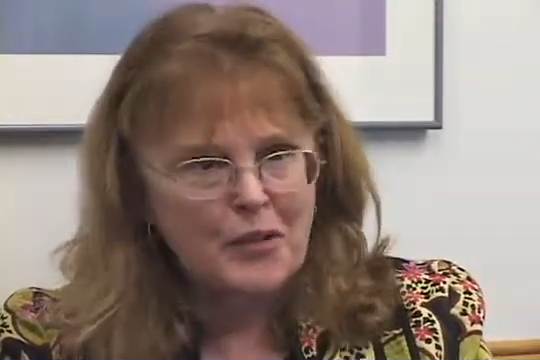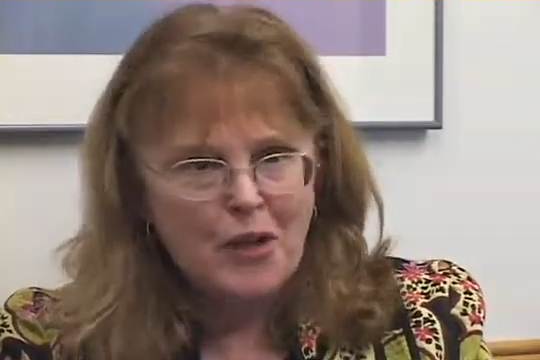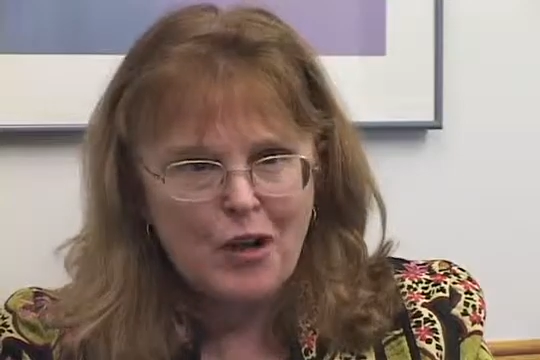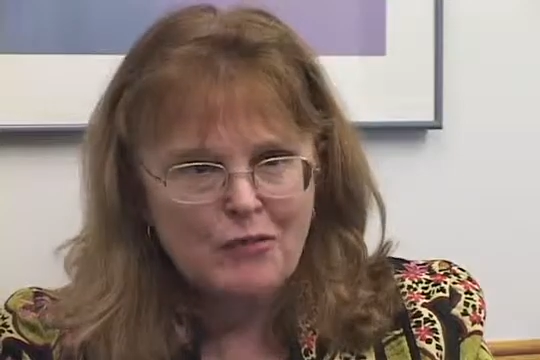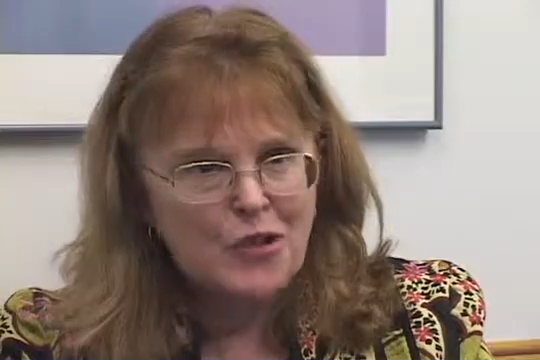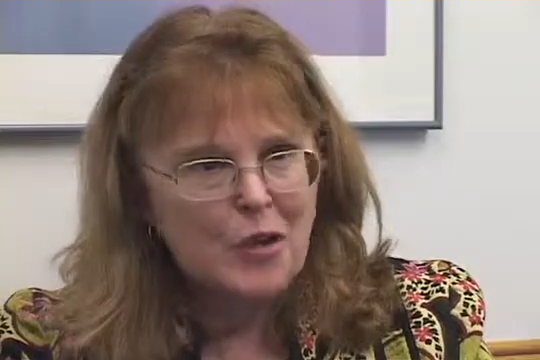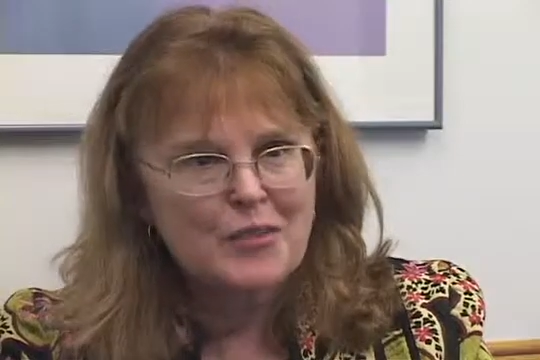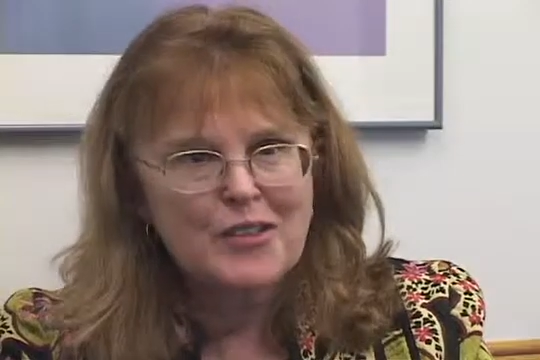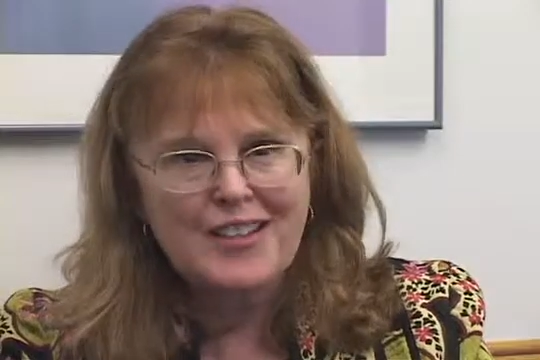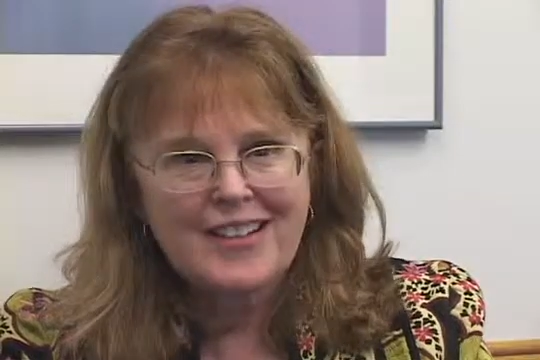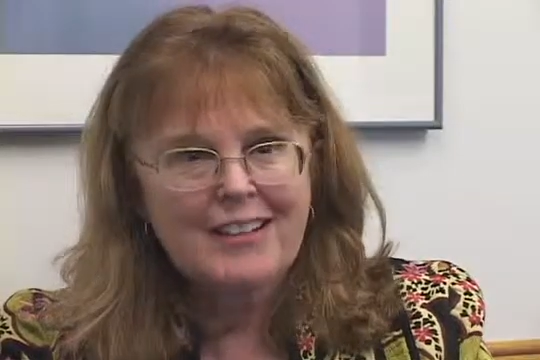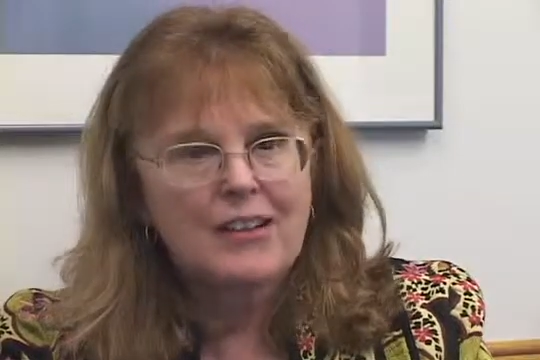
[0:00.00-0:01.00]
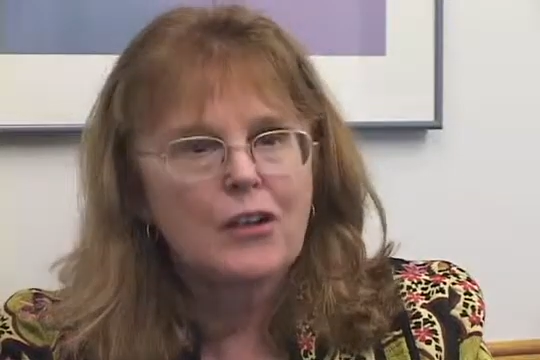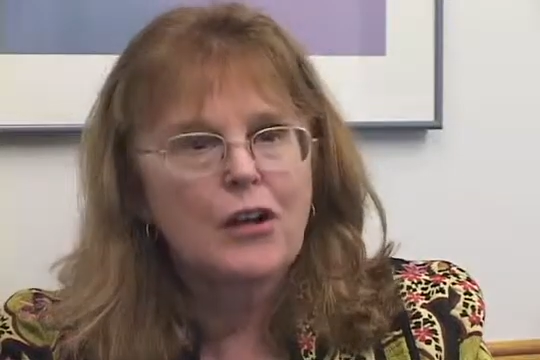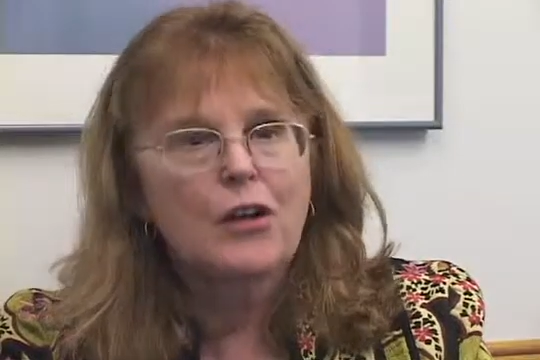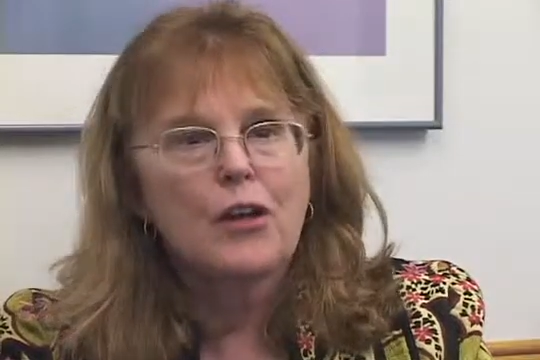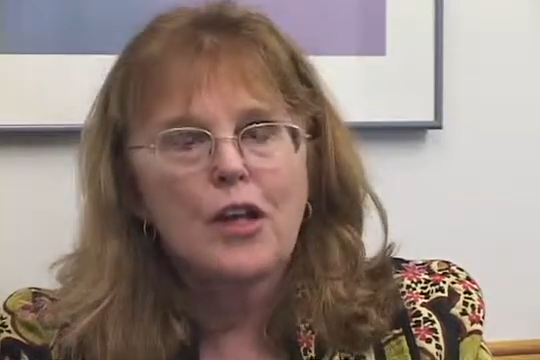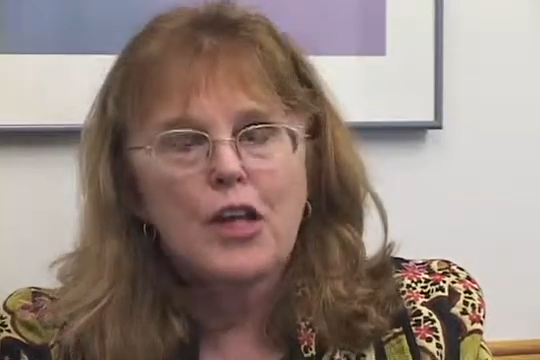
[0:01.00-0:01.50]
cough drops and the
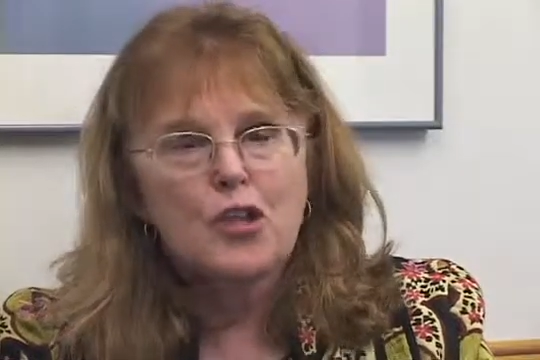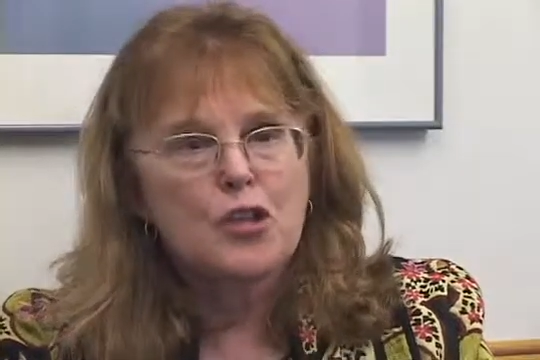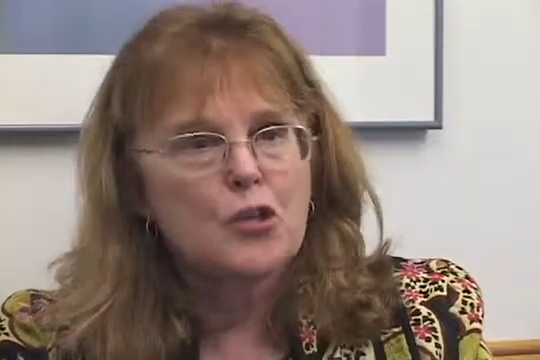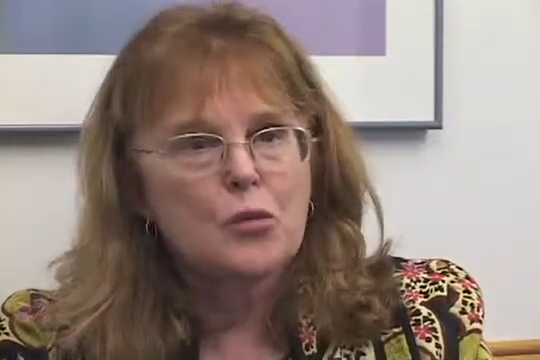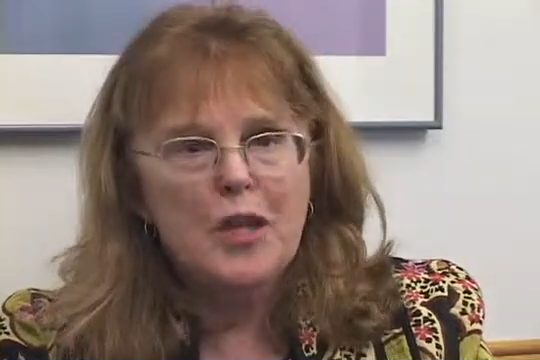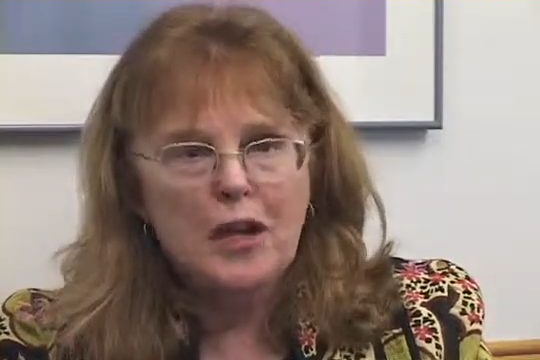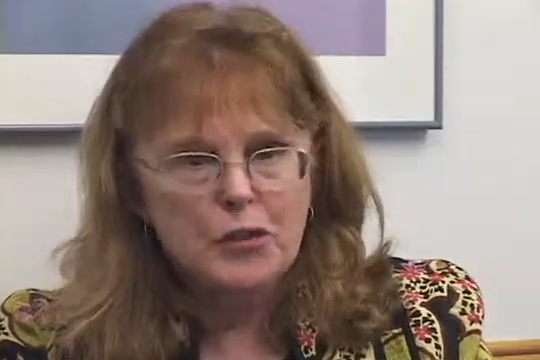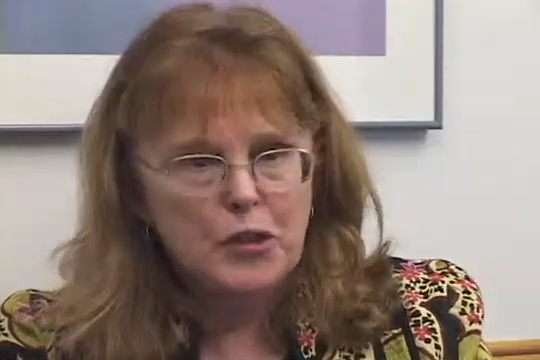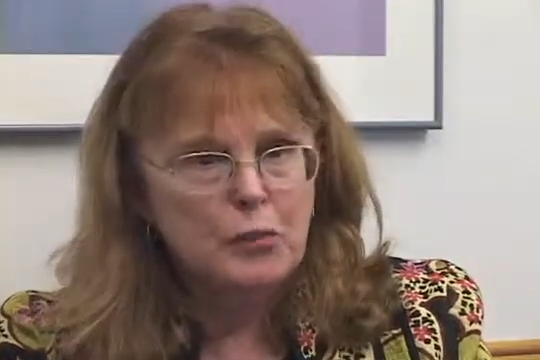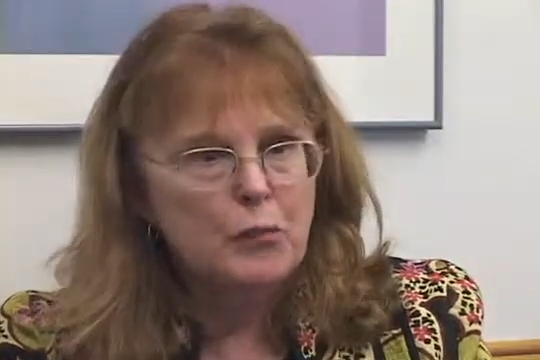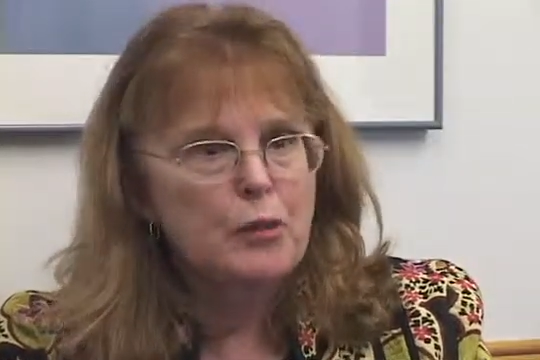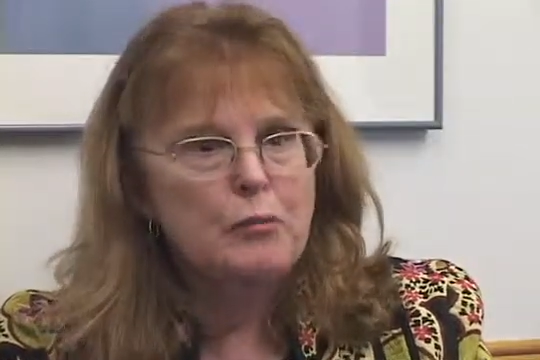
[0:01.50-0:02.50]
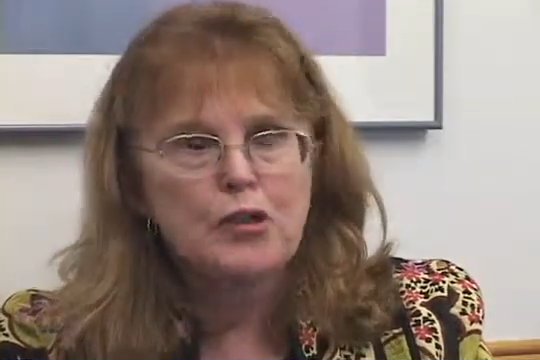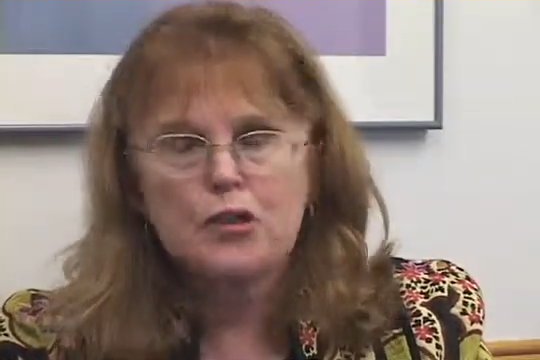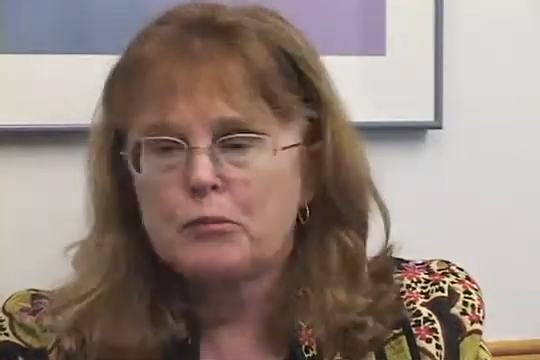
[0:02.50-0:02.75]
Tylenol, to housing appointments,